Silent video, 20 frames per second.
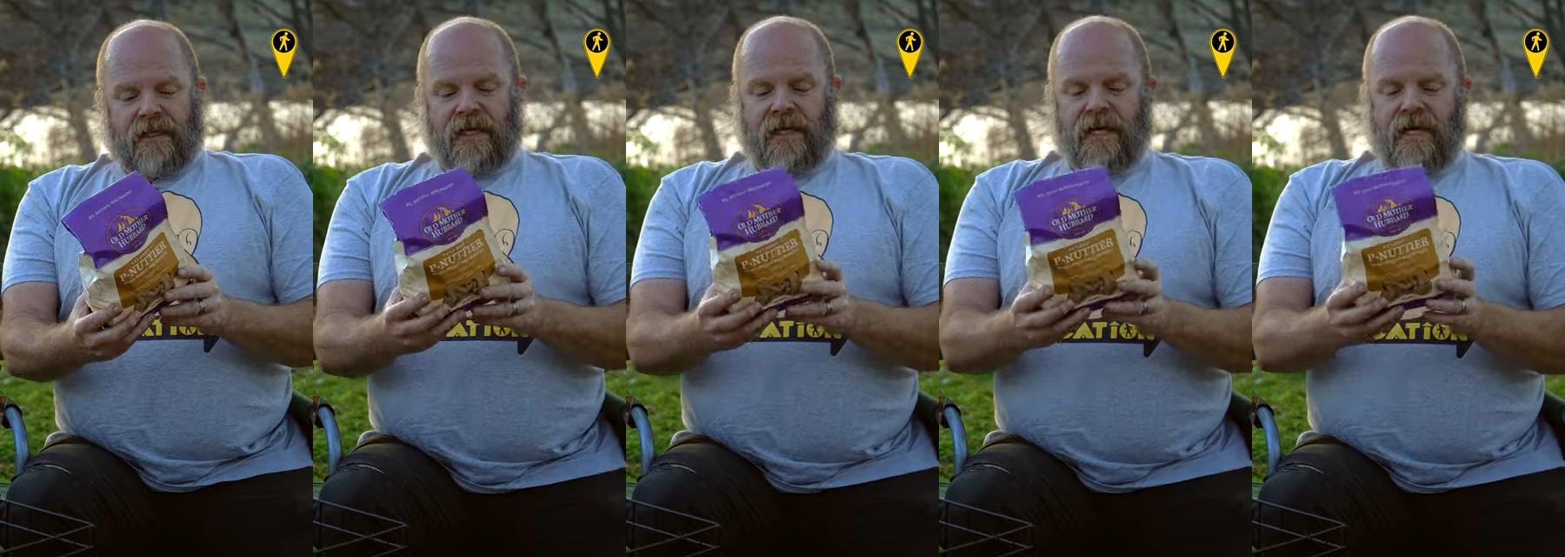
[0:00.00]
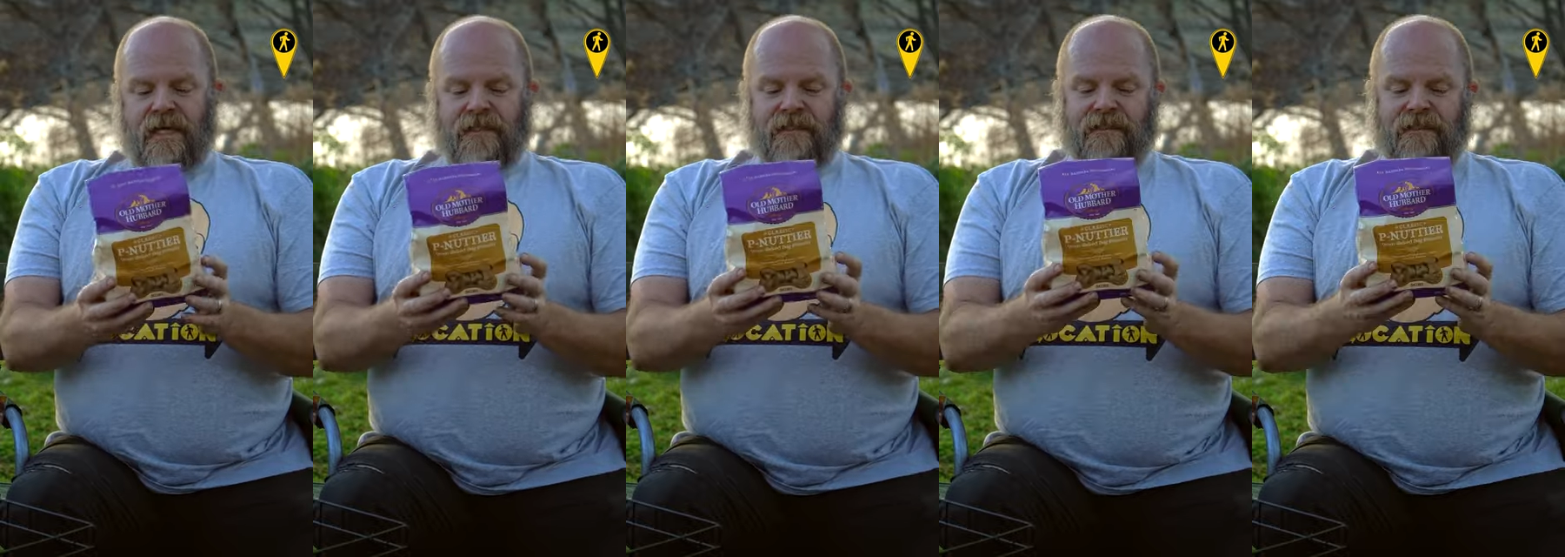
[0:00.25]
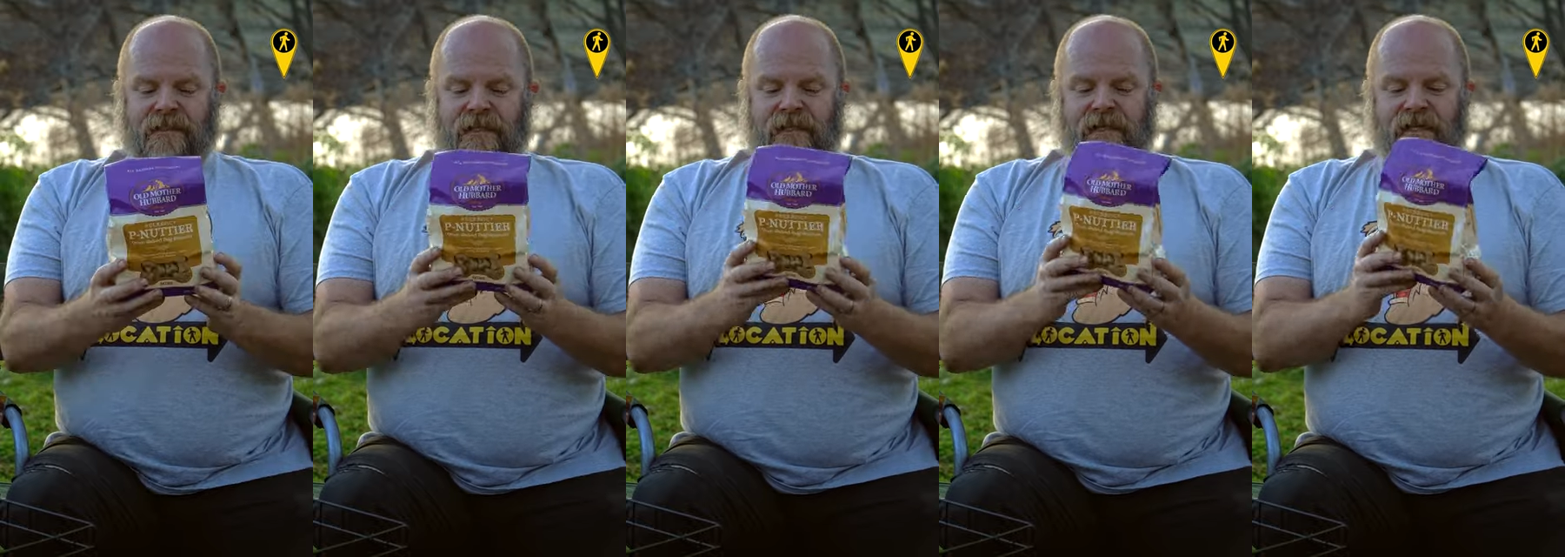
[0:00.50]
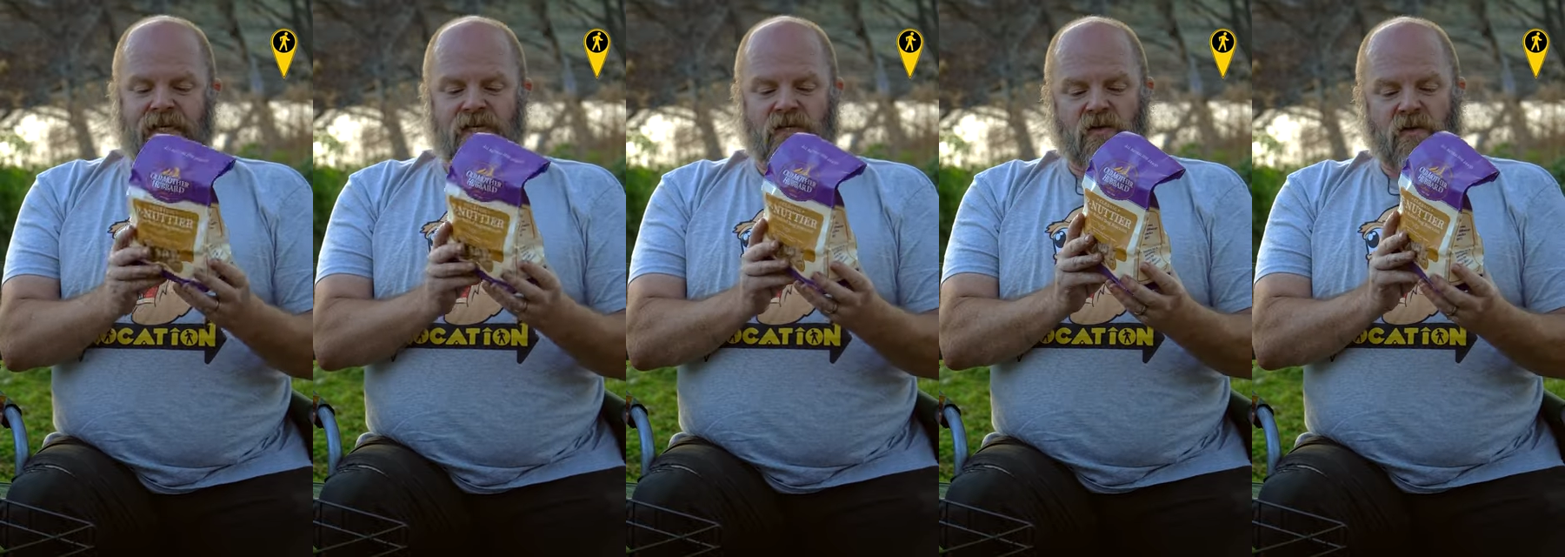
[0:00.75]
Let's see
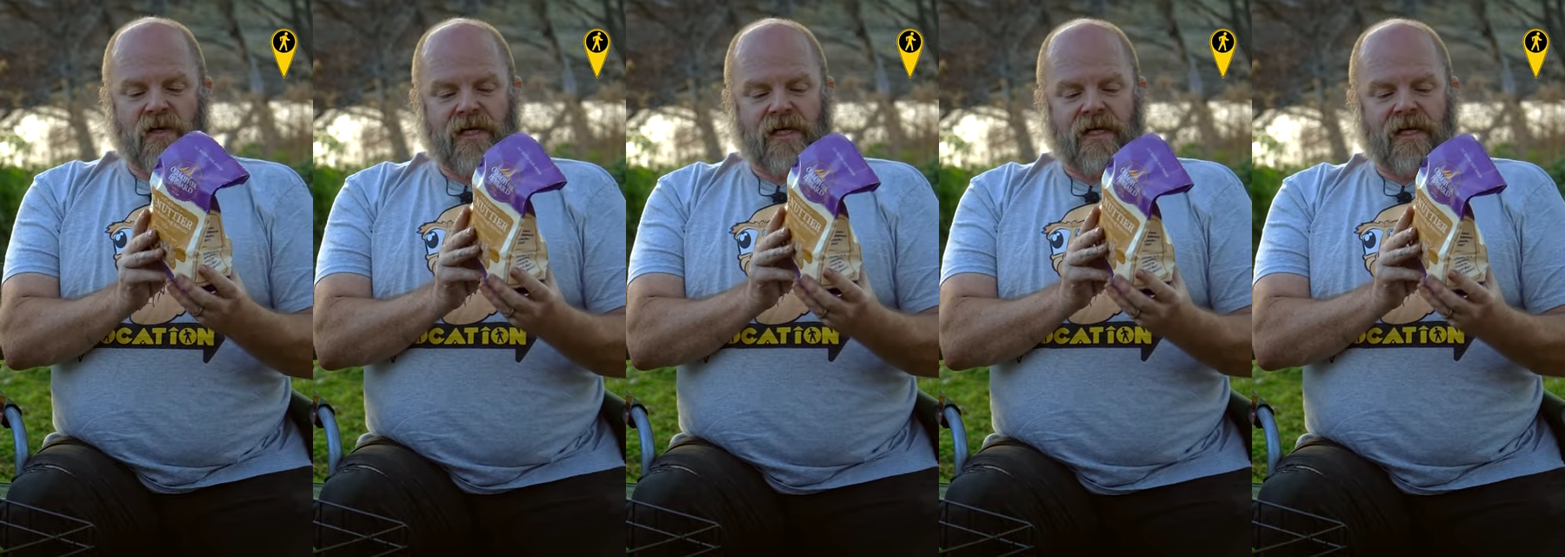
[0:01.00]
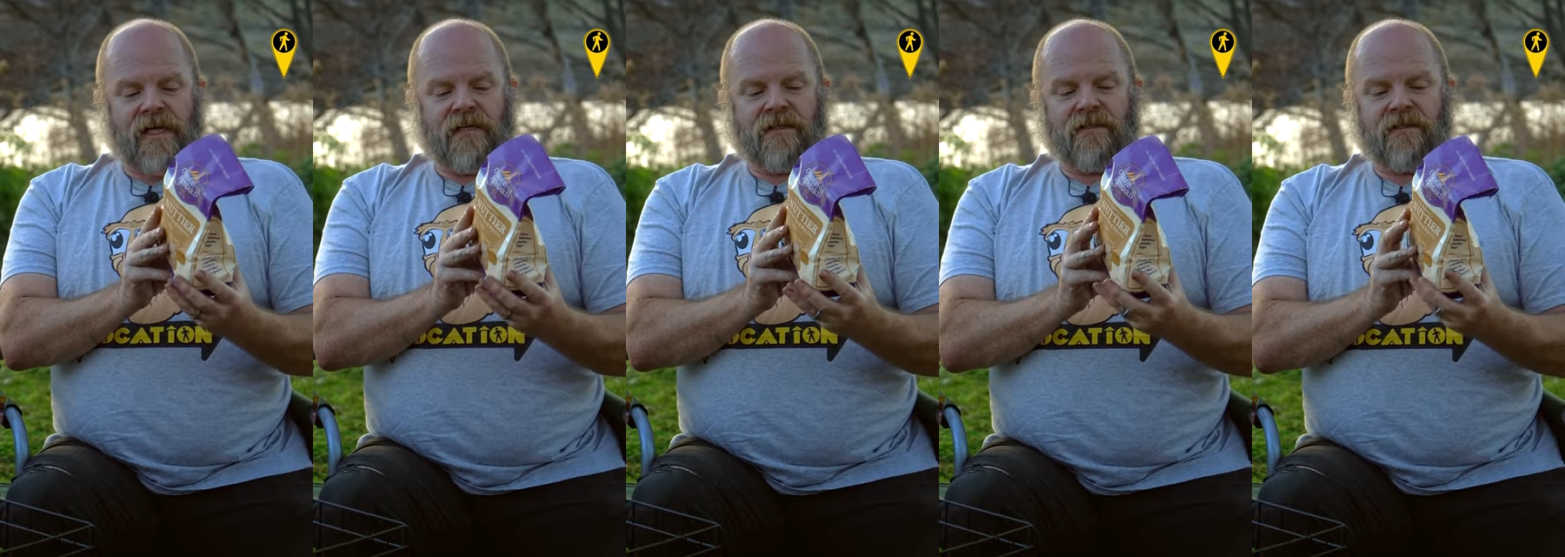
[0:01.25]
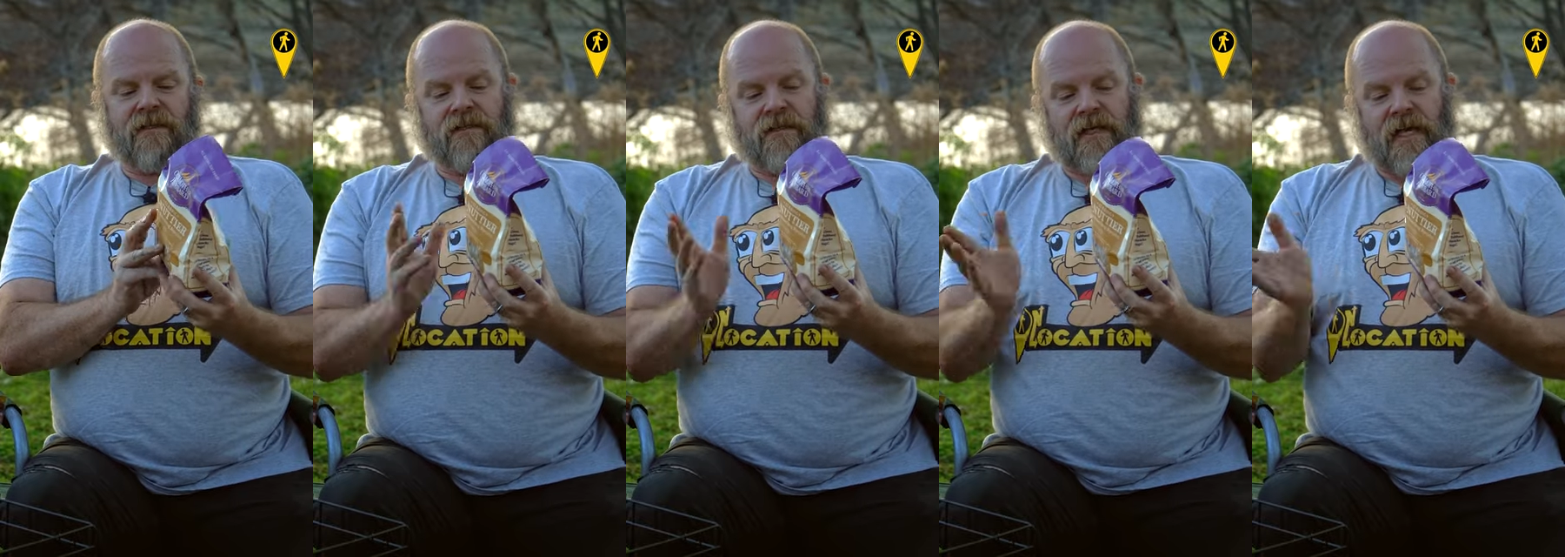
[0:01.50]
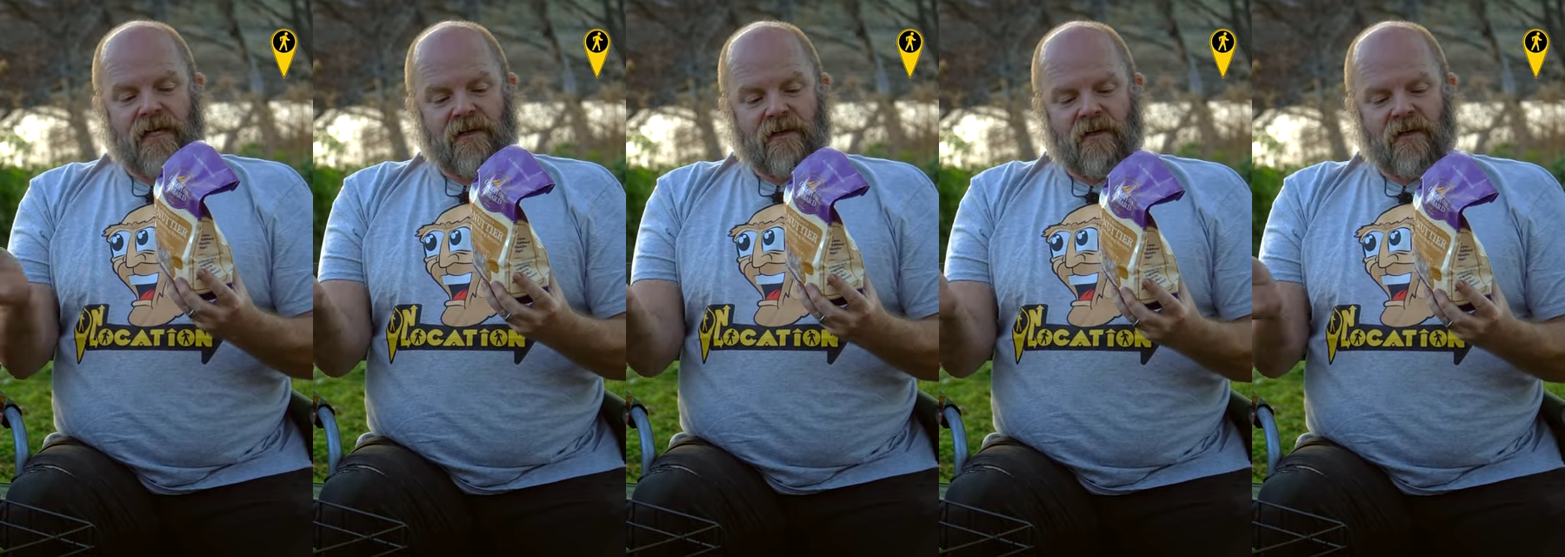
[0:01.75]
the ingredients, because
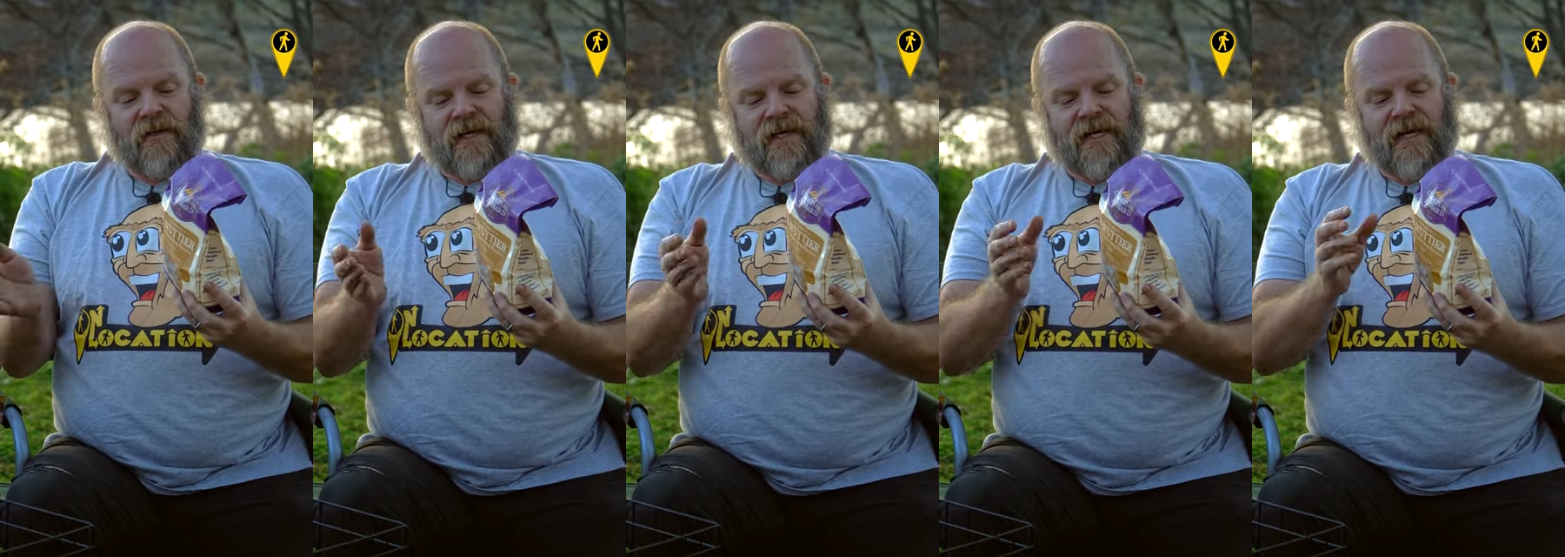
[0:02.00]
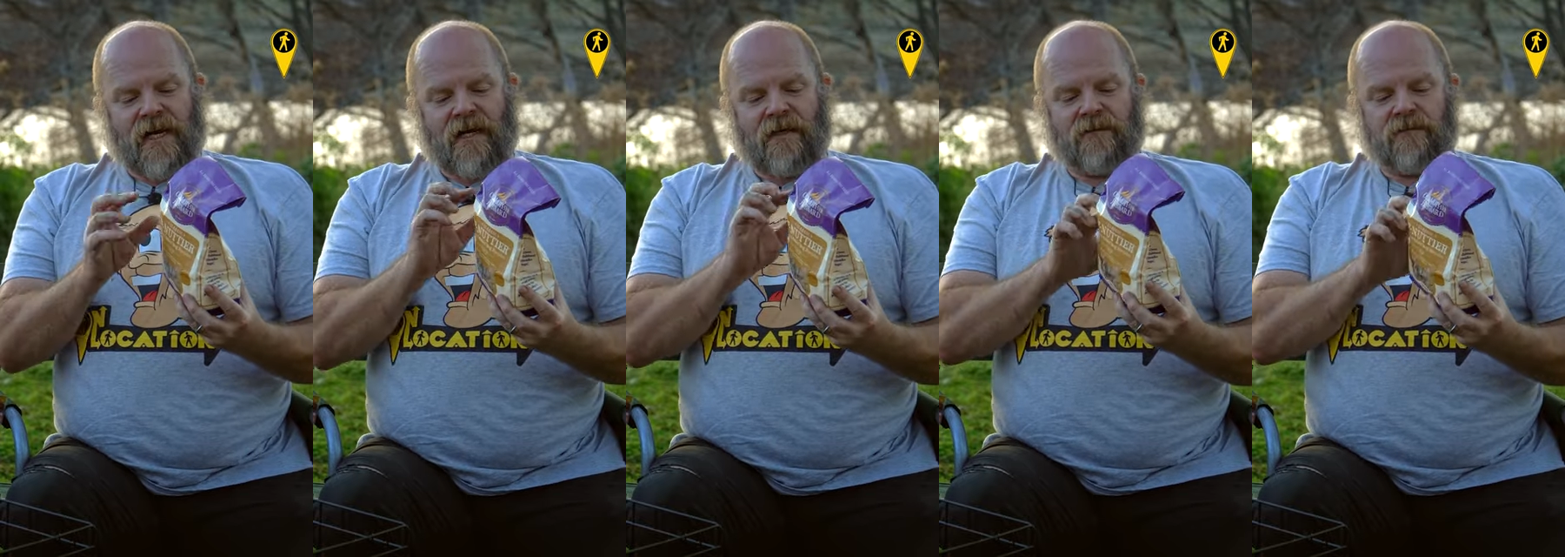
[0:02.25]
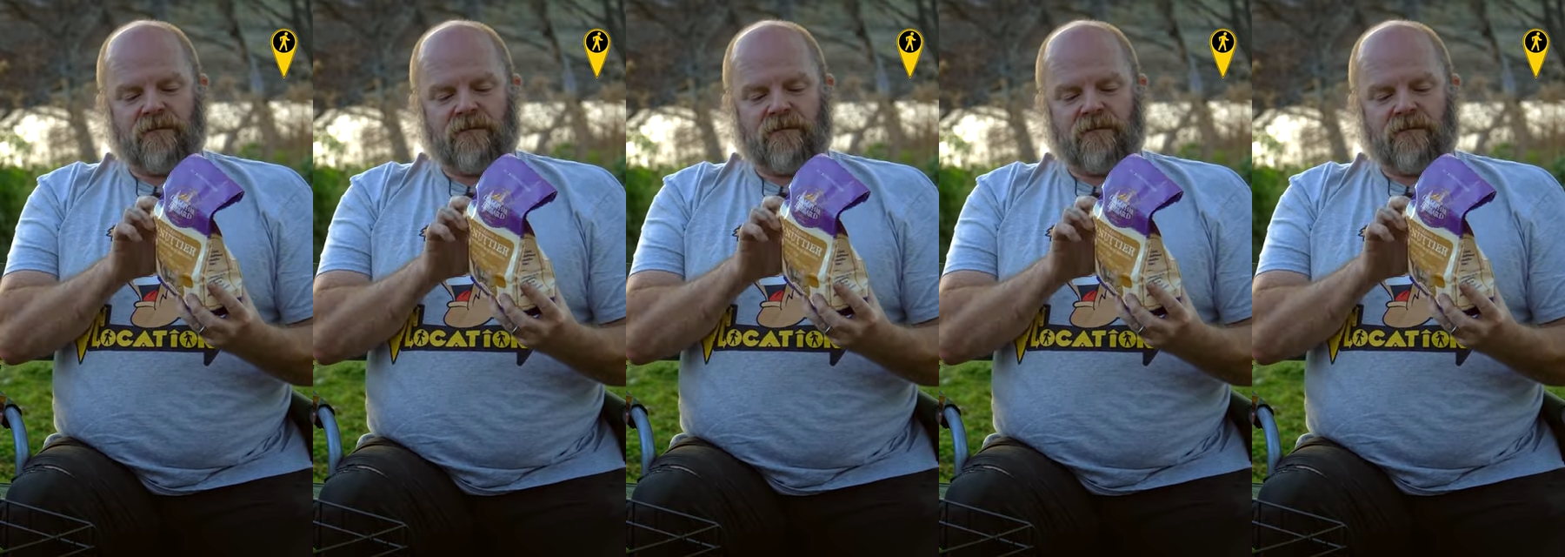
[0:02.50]
I know they care.